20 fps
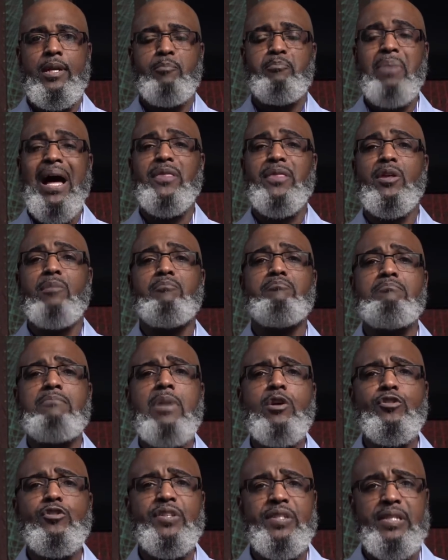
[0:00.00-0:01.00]
by the
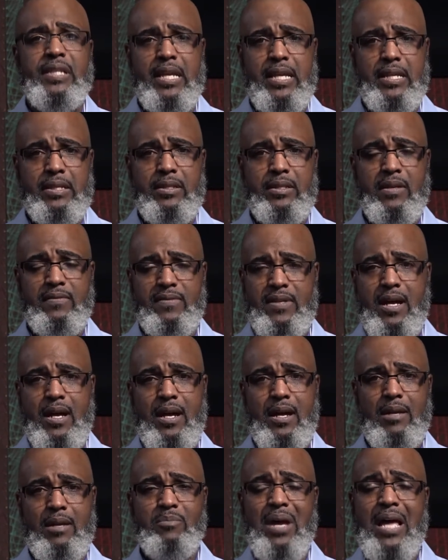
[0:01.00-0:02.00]
mercies of
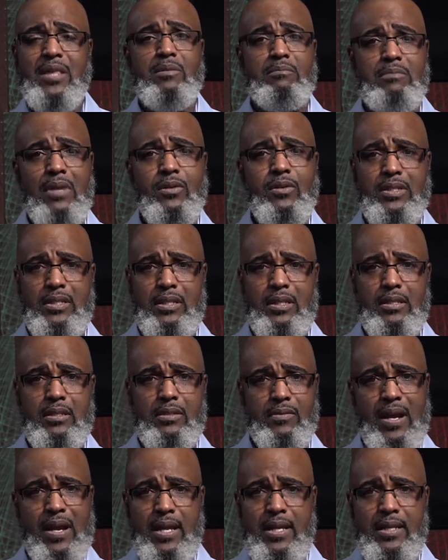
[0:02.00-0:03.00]
God, by the mercies,
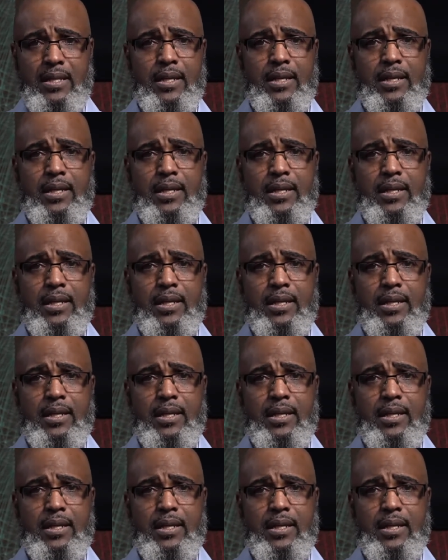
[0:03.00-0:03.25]
right?